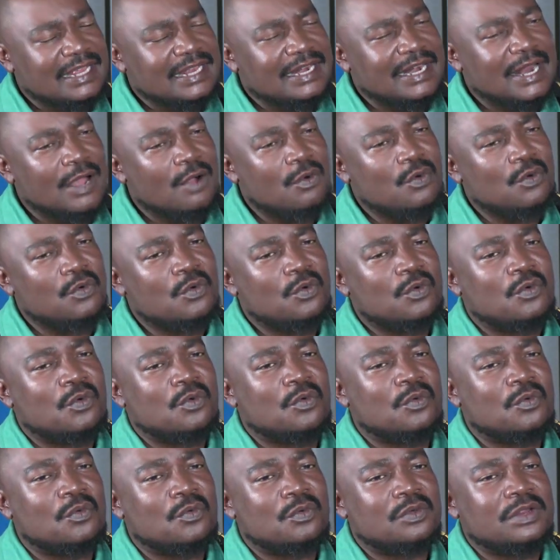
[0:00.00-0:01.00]
Now,
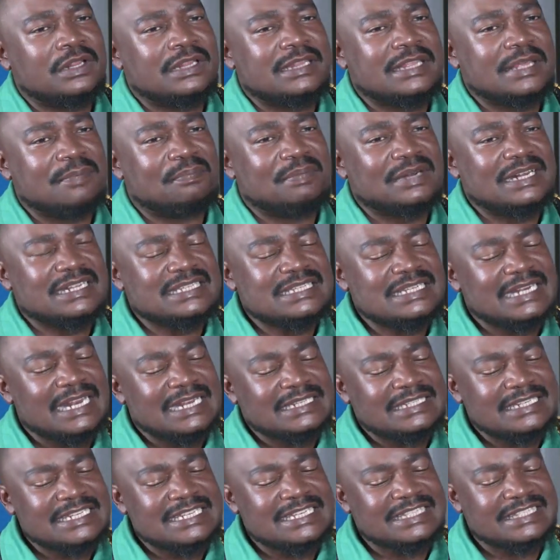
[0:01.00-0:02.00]
the
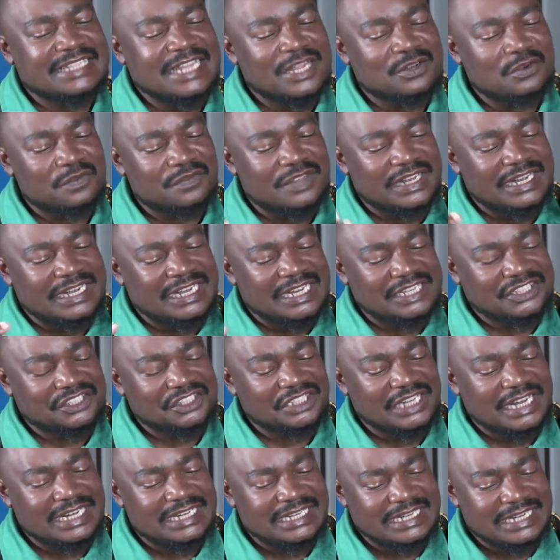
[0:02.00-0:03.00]
president in his State of the
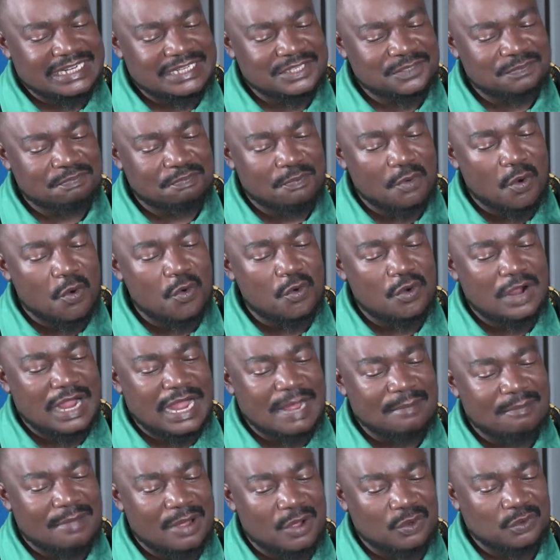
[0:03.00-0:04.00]
Nation address spoke
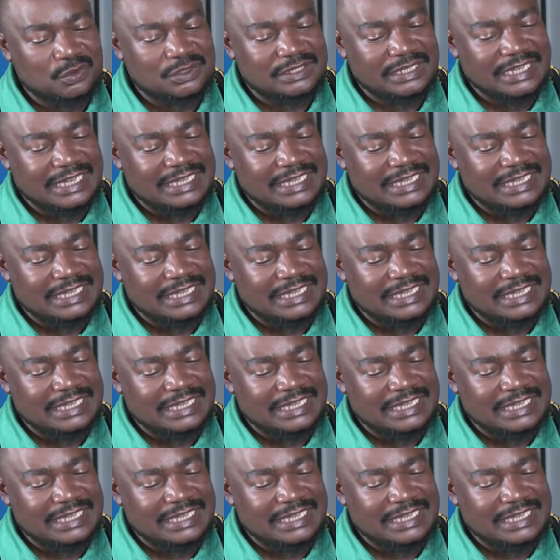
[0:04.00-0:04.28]
about